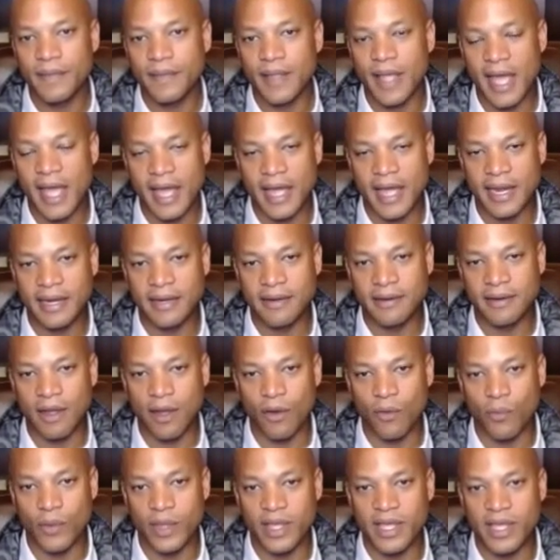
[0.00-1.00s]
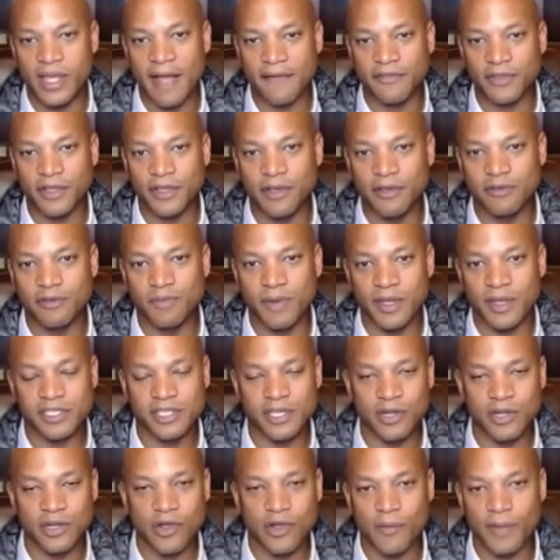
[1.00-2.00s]
And a week after he was placed
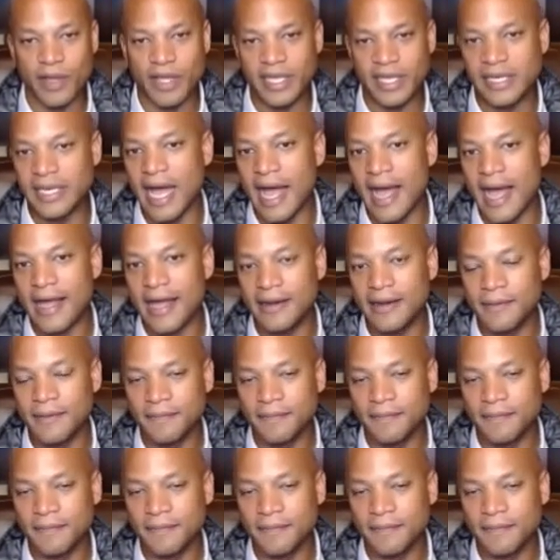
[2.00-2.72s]
in a coma, he died.